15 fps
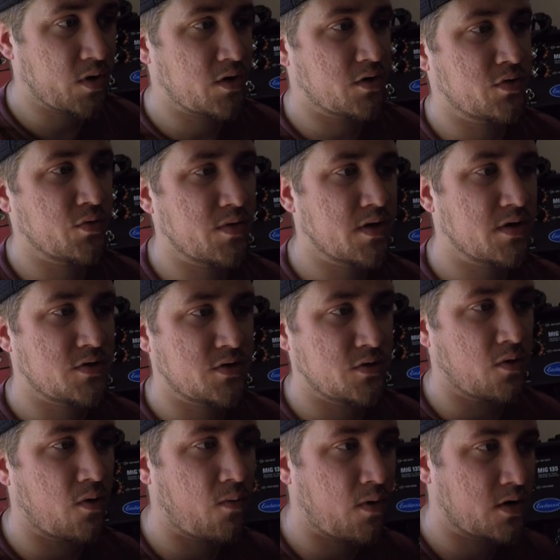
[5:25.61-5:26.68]
When you're doing this,
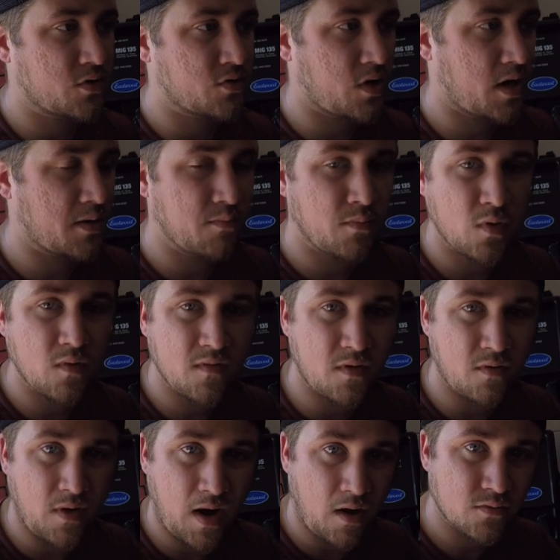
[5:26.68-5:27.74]
you don't want to try and move it
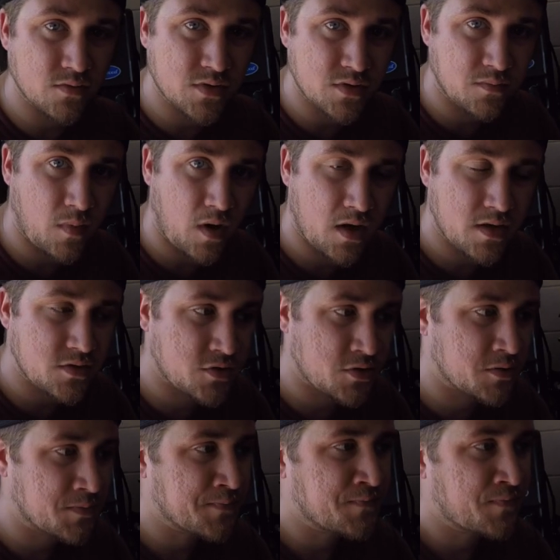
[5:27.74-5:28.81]
around too much,
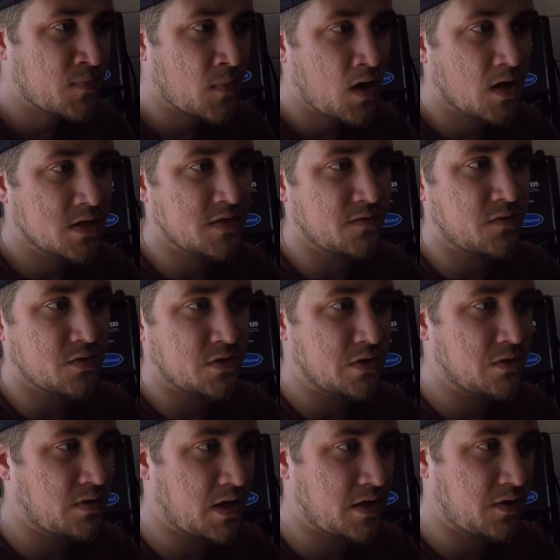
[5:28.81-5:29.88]
because if you
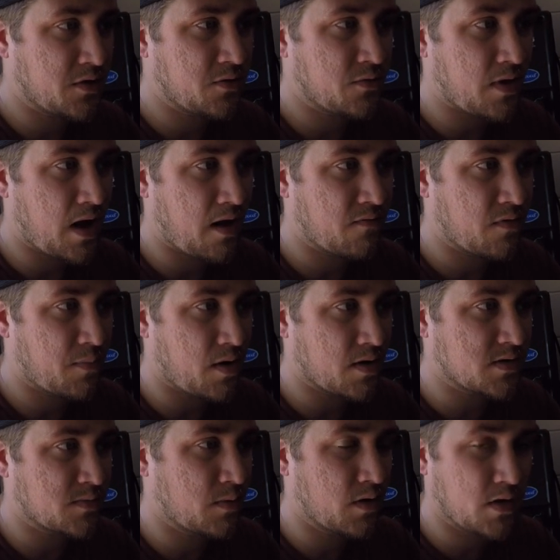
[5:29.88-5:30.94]
do, then you have the
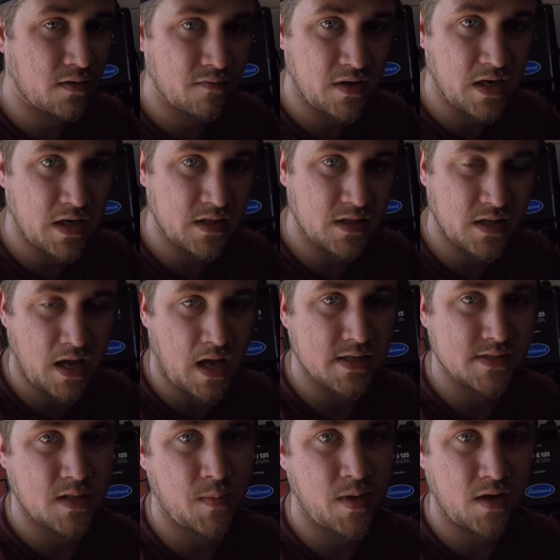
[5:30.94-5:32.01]
possibility of getting the
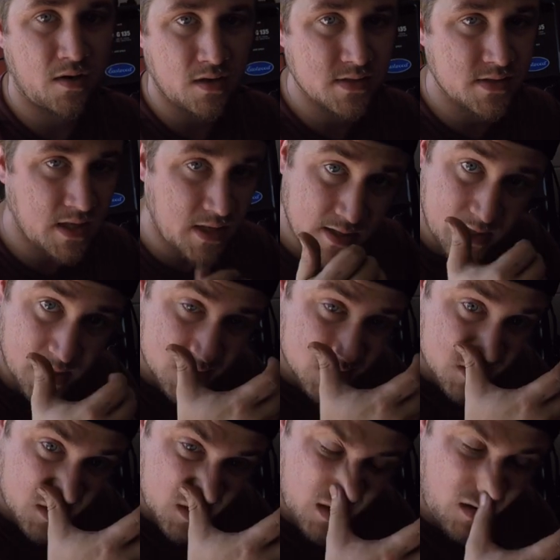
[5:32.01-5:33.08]
gasket maker inside the
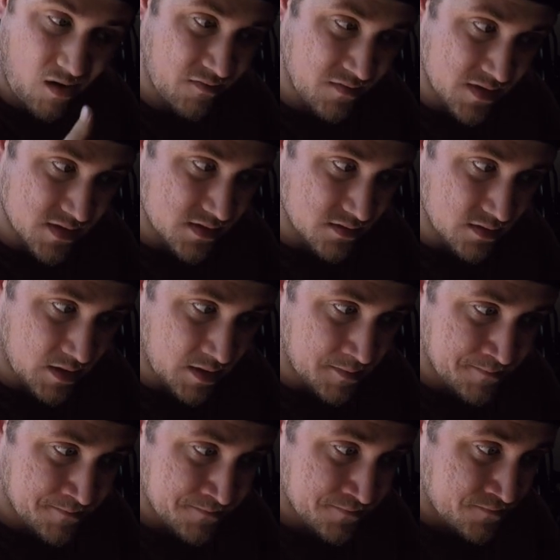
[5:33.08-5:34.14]
engine, and
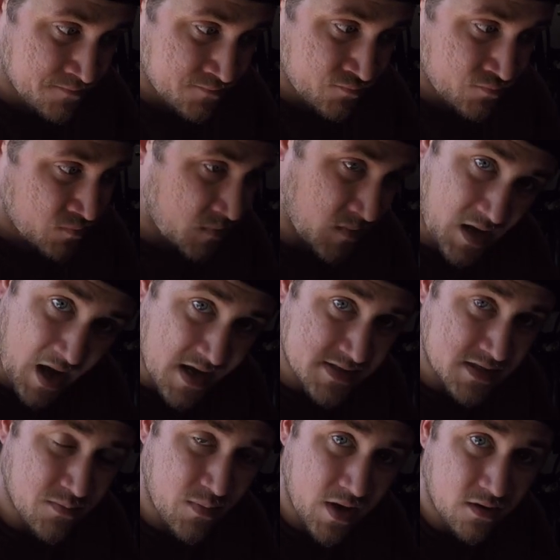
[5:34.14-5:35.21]
obviously
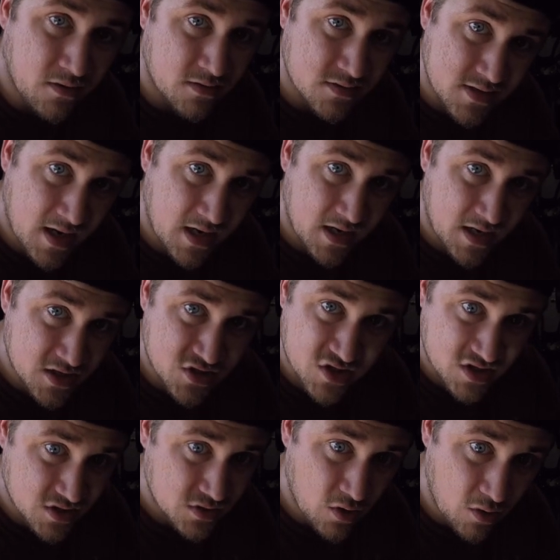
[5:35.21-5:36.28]
gasket maker inside an
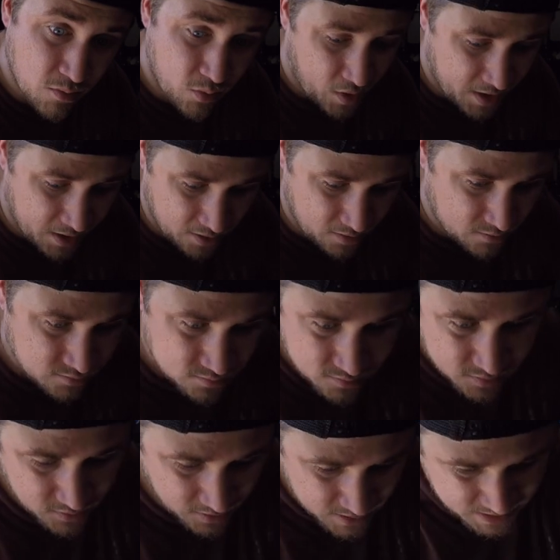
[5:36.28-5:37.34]
engine is no bueno.
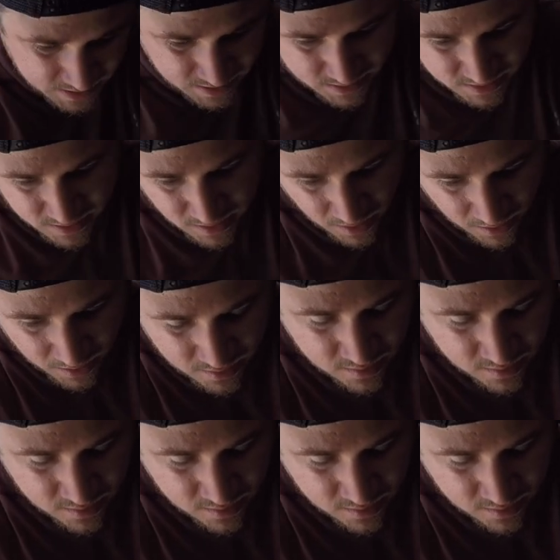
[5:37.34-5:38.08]
So let's get this done.